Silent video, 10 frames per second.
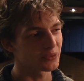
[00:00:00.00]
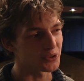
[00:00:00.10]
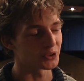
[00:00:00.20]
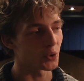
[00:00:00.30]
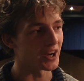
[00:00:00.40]
I
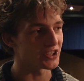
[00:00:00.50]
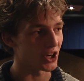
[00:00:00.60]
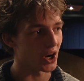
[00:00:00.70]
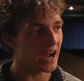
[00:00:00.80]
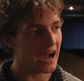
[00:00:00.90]
wasn't quite
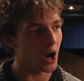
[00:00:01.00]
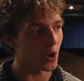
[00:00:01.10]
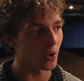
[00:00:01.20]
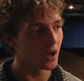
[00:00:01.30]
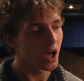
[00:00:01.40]
sure
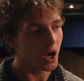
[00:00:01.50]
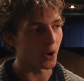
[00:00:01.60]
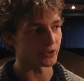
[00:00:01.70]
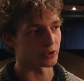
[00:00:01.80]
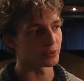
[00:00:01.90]
how I
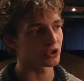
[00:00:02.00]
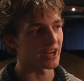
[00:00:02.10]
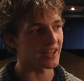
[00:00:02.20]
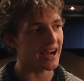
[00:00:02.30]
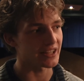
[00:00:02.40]
was going to portray
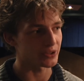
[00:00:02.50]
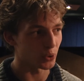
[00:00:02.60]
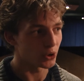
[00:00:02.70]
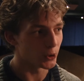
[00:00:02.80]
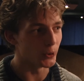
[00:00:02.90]
the Hatter, or
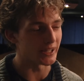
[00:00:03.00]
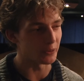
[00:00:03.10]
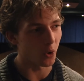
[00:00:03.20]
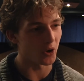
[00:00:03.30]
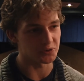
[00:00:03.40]
who he
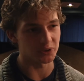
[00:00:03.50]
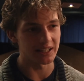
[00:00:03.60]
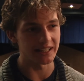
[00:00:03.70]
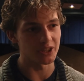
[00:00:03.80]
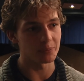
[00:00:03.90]
was
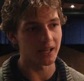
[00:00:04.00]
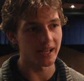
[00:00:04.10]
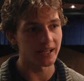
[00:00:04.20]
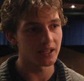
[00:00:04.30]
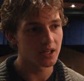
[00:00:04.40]
really in the
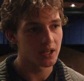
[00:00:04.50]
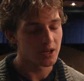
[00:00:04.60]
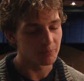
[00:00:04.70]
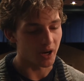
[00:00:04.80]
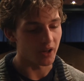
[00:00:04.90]
play,
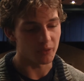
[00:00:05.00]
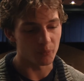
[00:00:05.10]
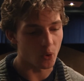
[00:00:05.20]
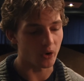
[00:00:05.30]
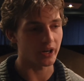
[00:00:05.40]
but the
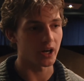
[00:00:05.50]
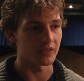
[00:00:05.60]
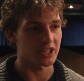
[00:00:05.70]
more I kind of